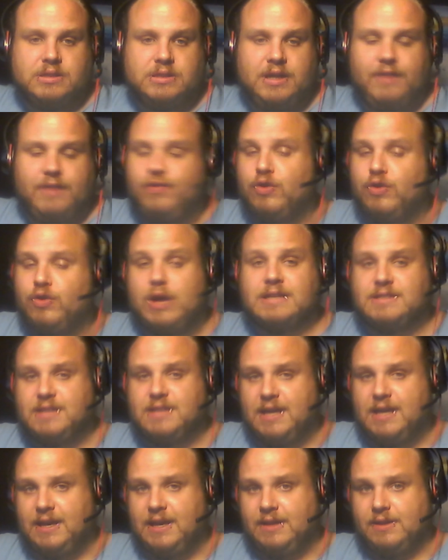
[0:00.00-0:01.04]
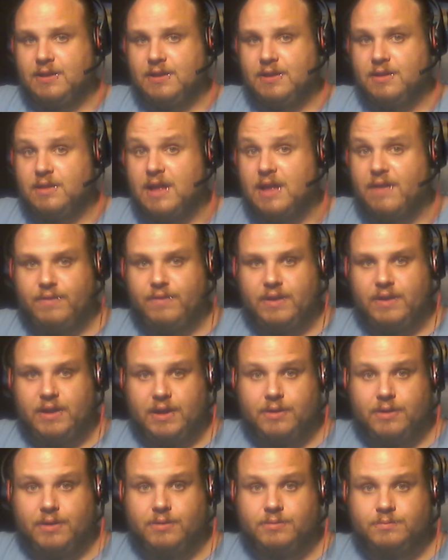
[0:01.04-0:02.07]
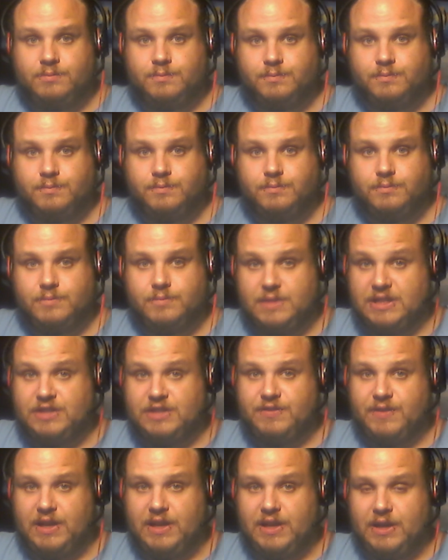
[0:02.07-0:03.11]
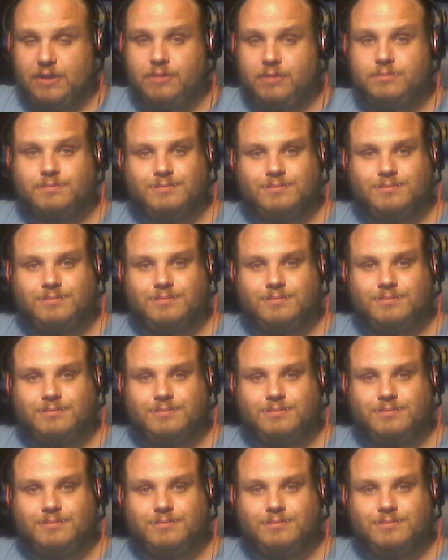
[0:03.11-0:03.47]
if you guys liked that video, this video,